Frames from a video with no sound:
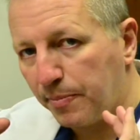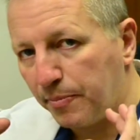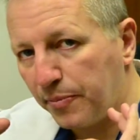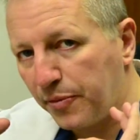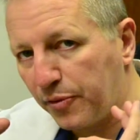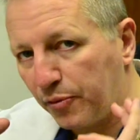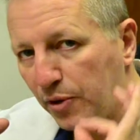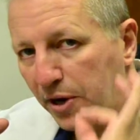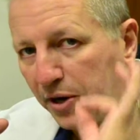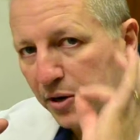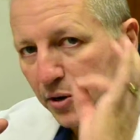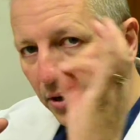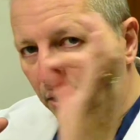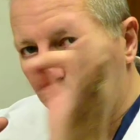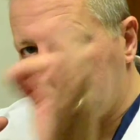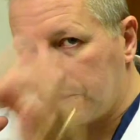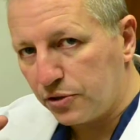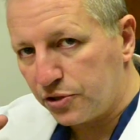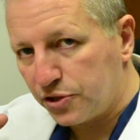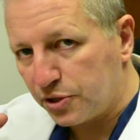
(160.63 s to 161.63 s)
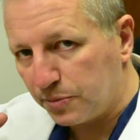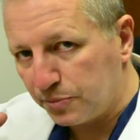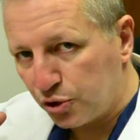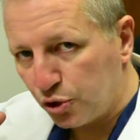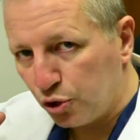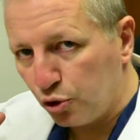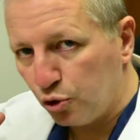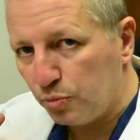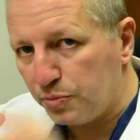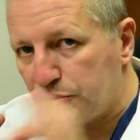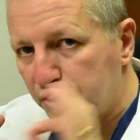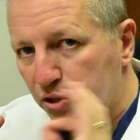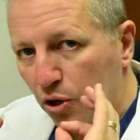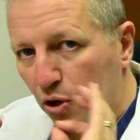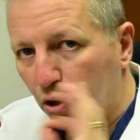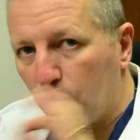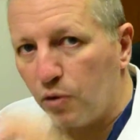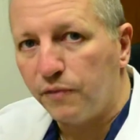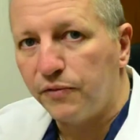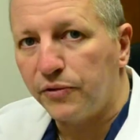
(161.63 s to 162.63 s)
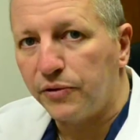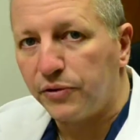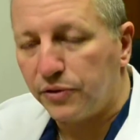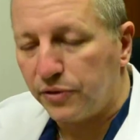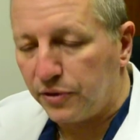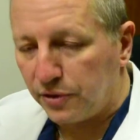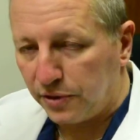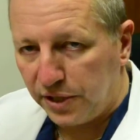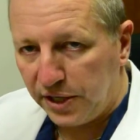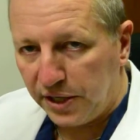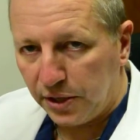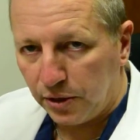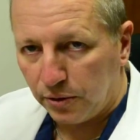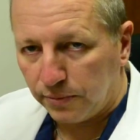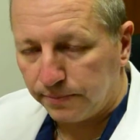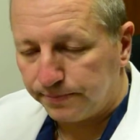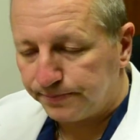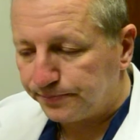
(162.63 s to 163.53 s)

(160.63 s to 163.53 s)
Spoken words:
thread some tubes over the needle,